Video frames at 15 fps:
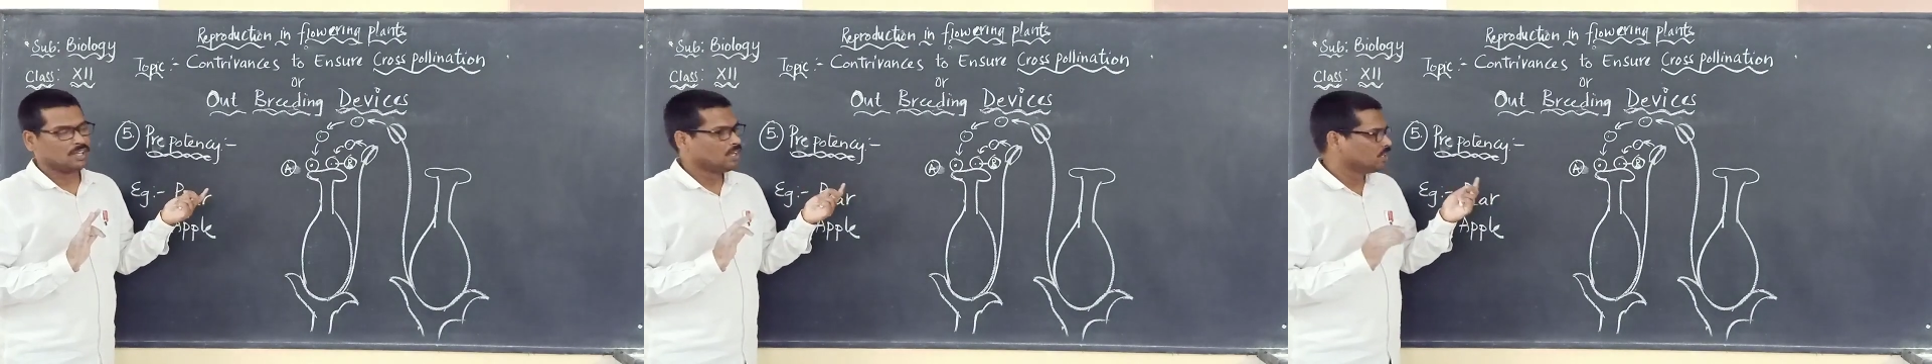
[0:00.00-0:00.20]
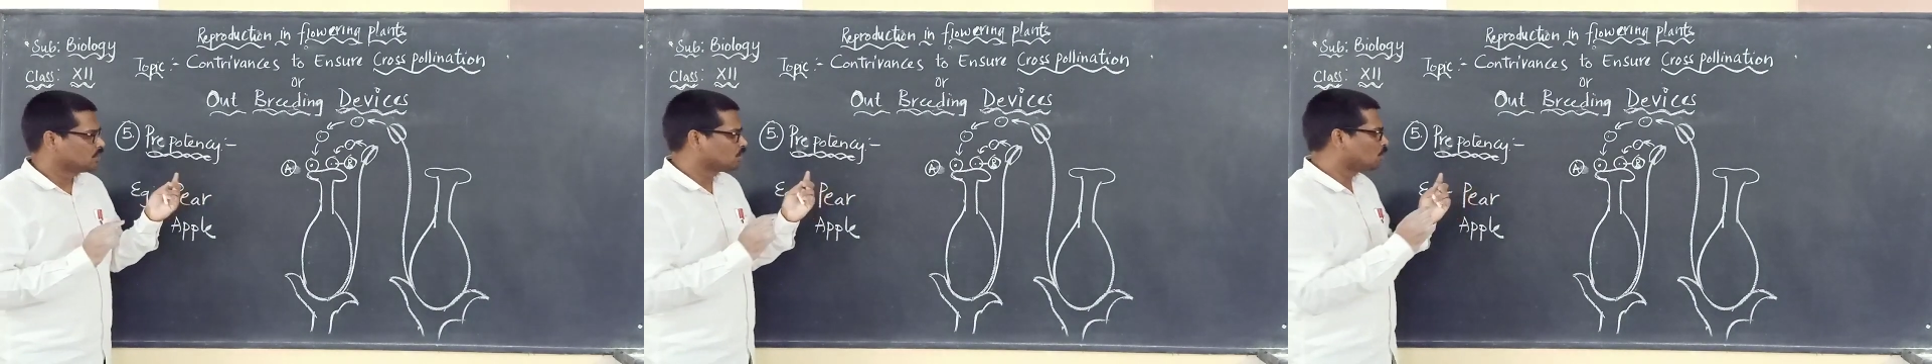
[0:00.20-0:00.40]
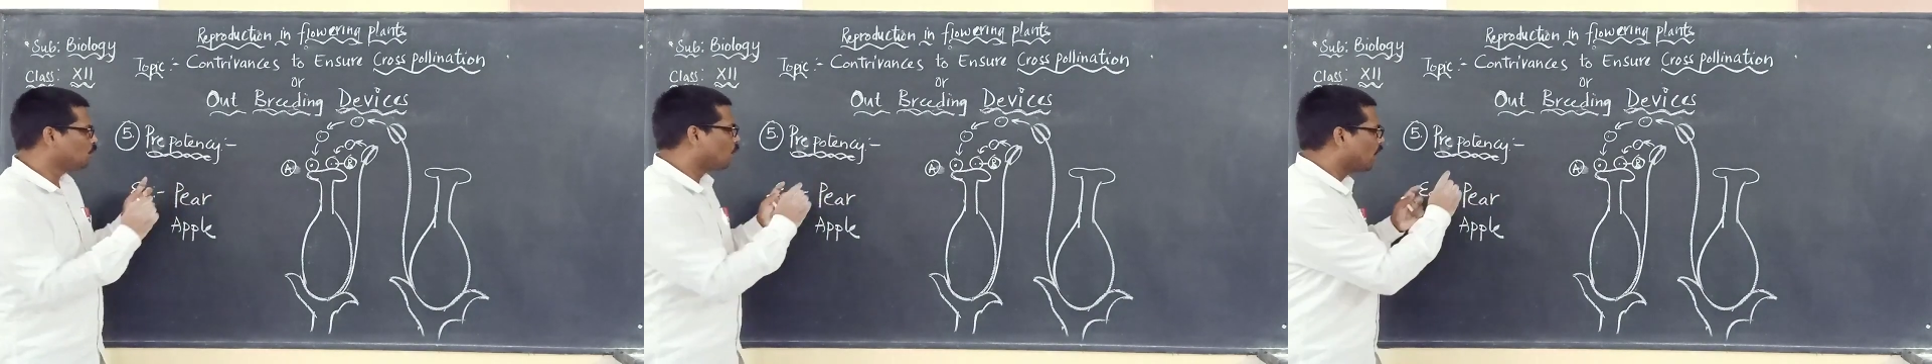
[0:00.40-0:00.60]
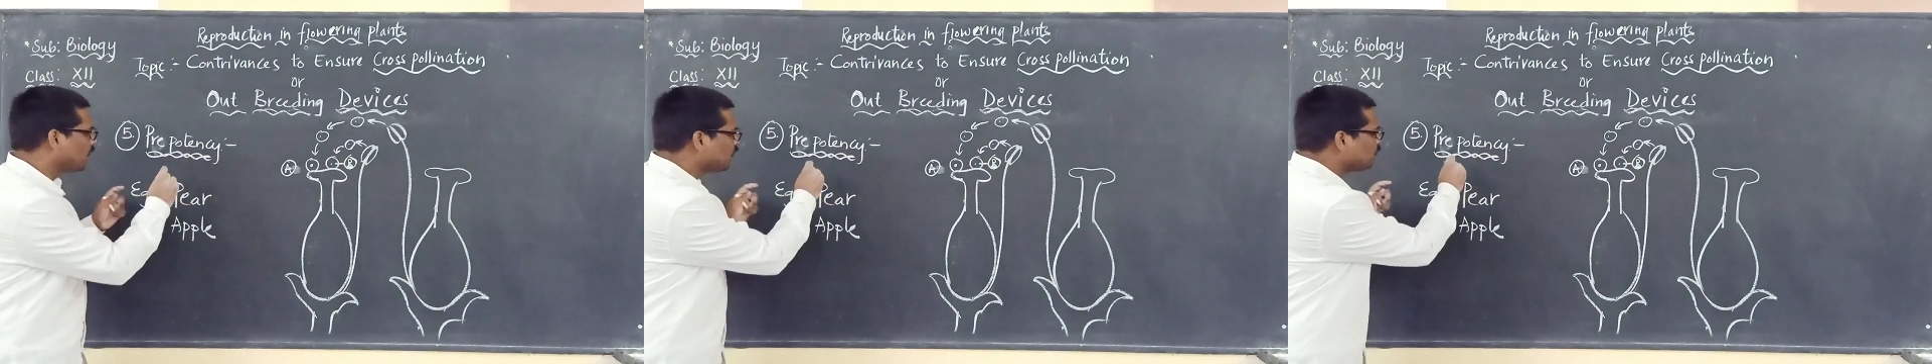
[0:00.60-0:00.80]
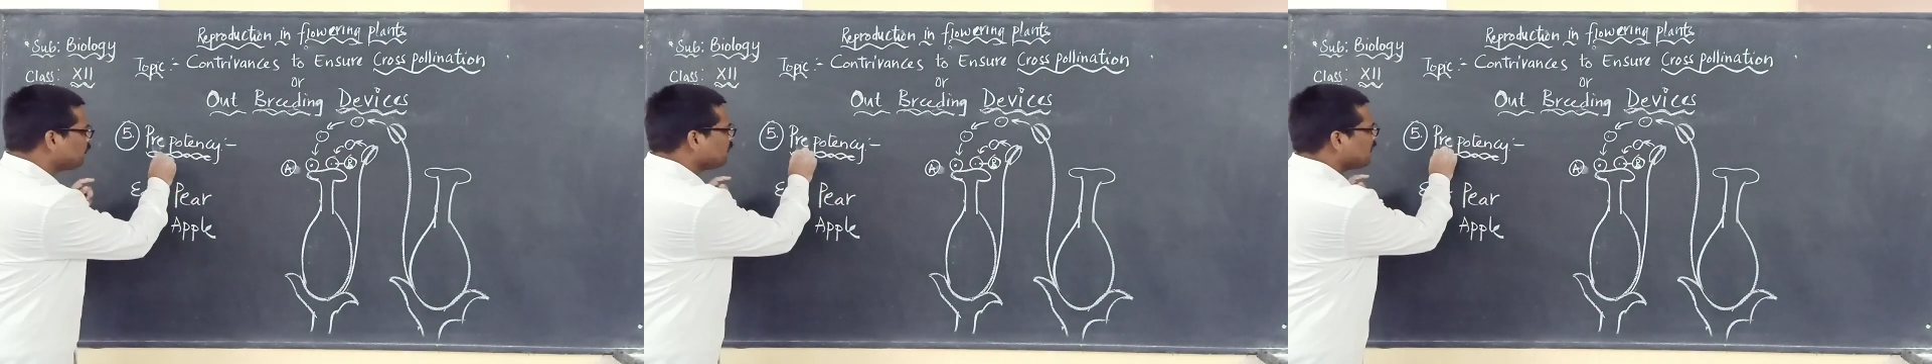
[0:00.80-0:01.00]
So what
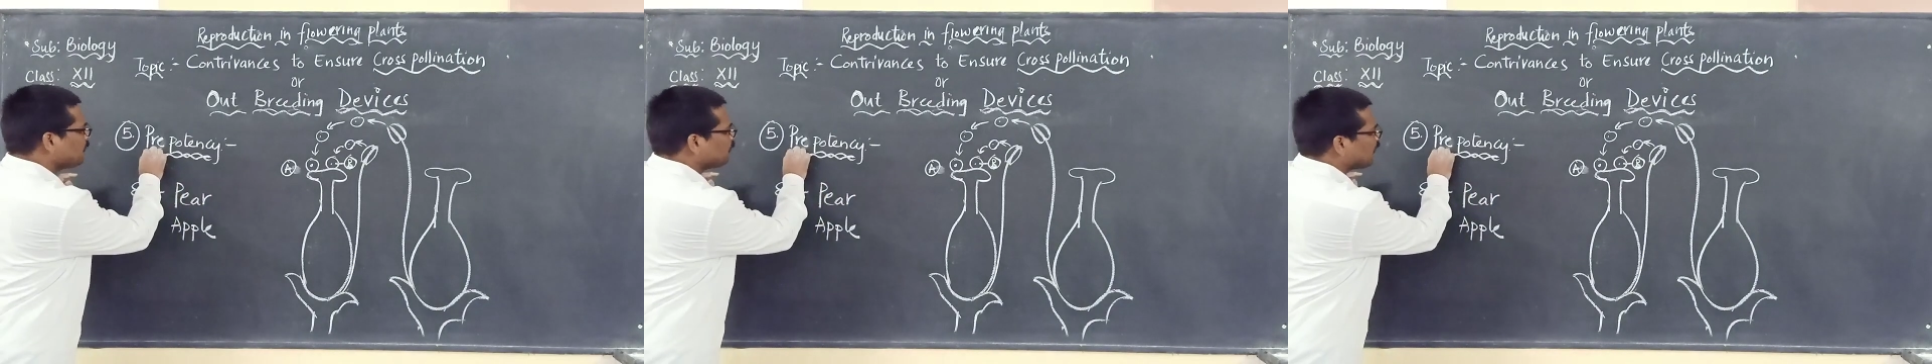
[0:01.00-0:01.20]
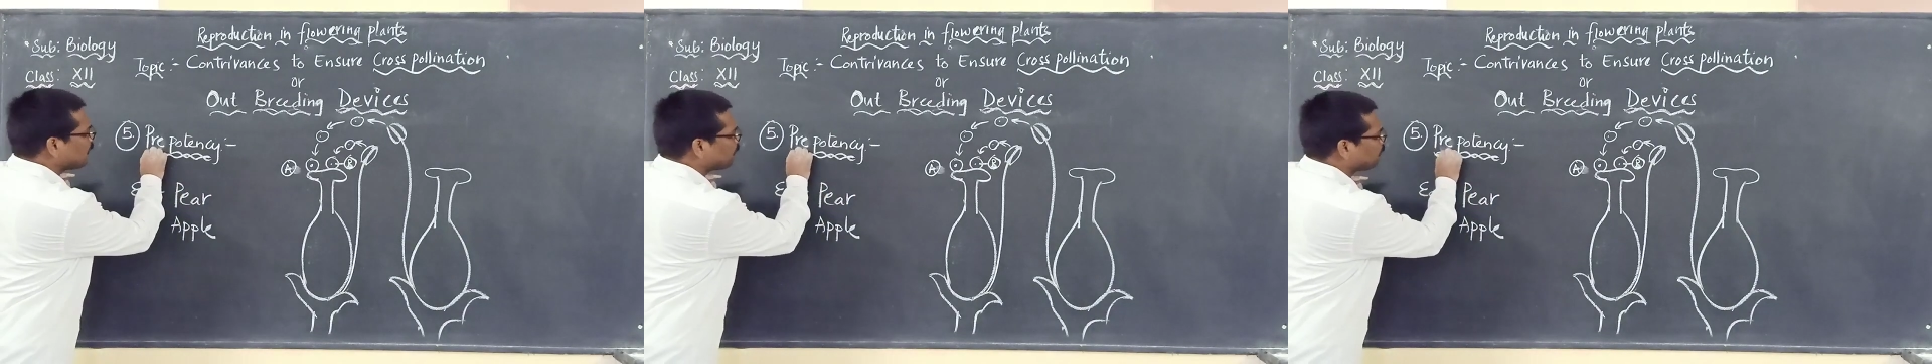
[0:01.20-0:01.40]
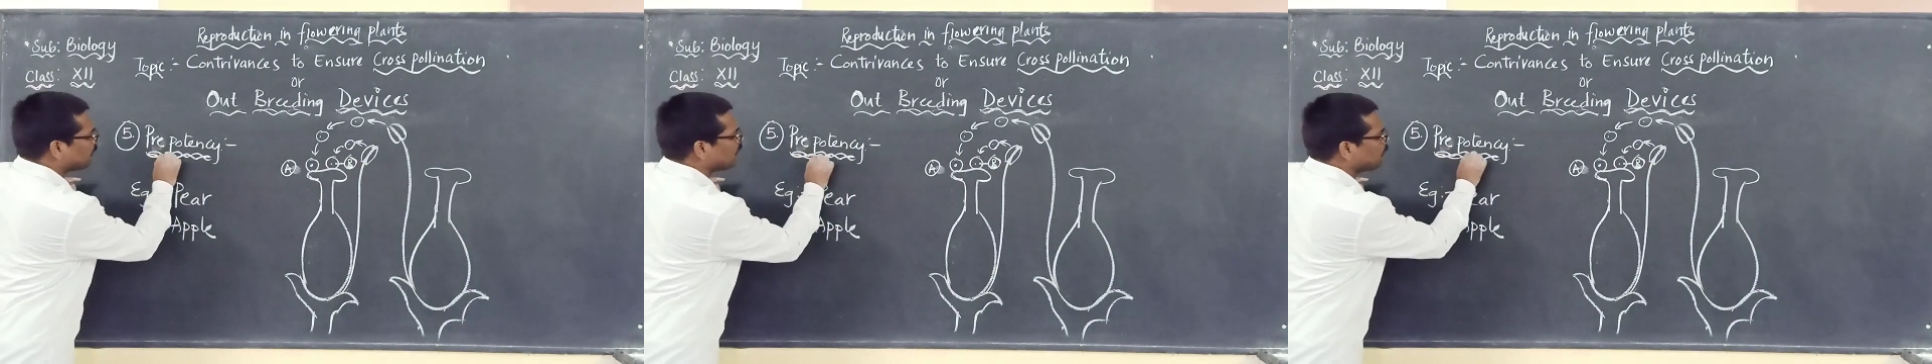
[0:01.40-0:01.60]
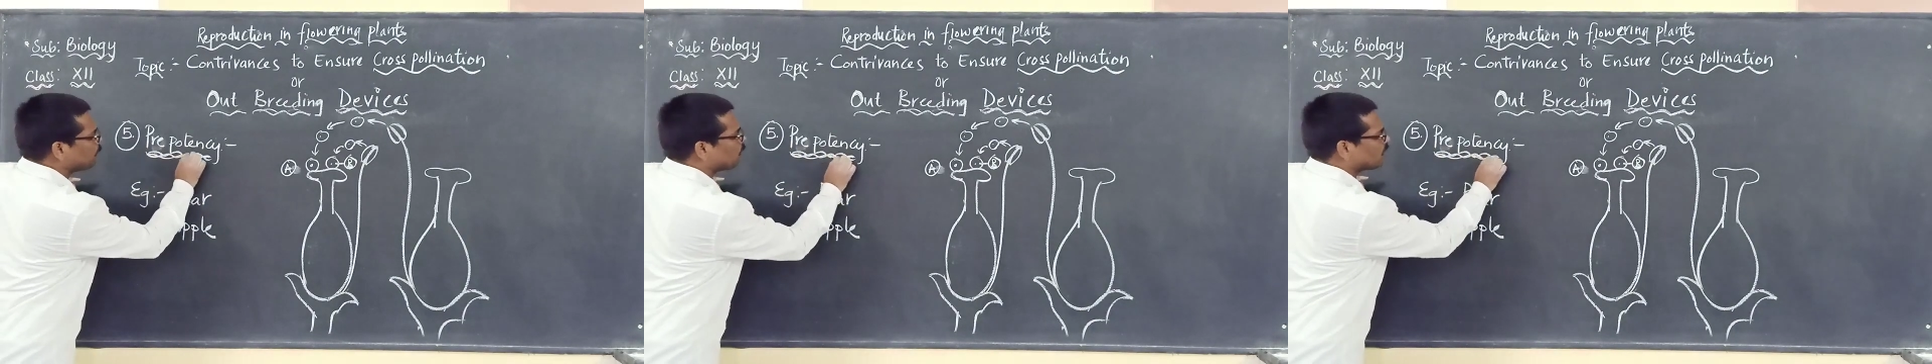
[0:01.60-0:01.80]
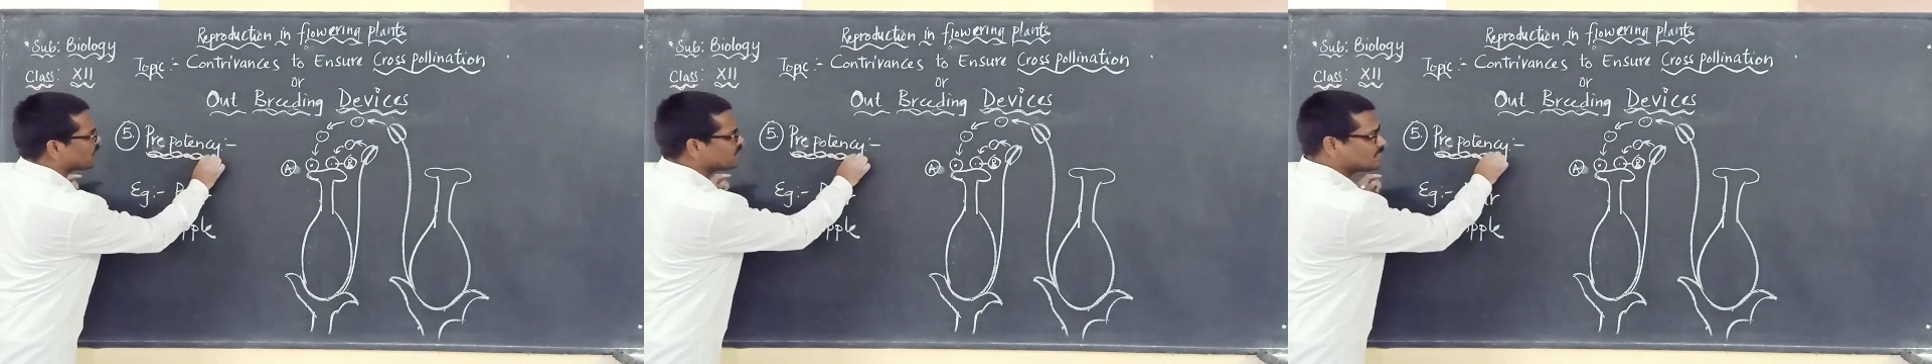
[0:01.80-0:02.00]
do you mean by
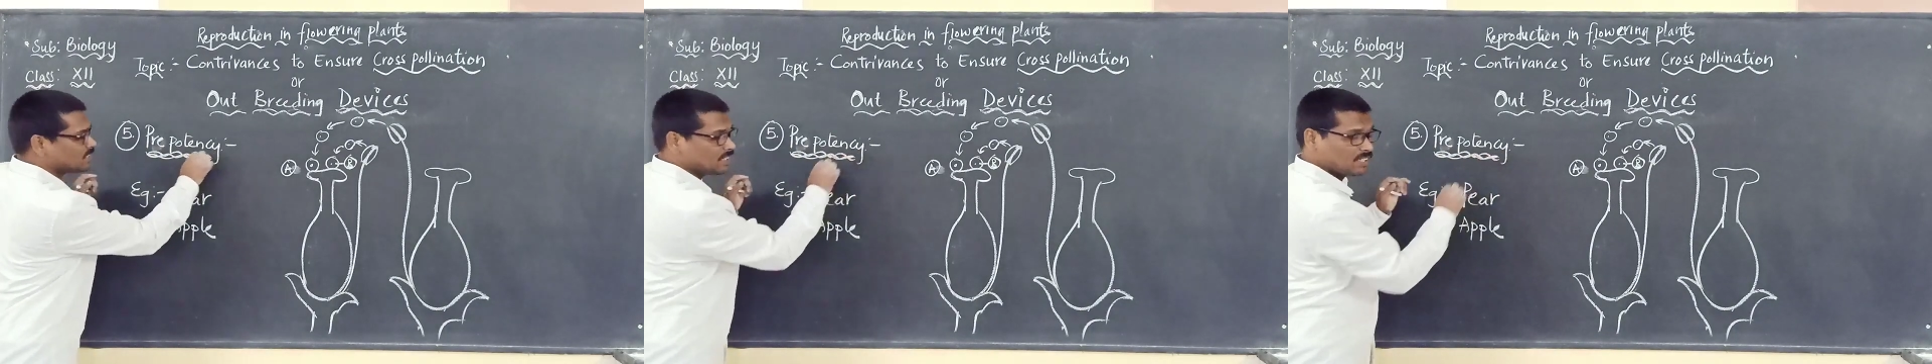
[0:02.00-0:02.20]
prepotency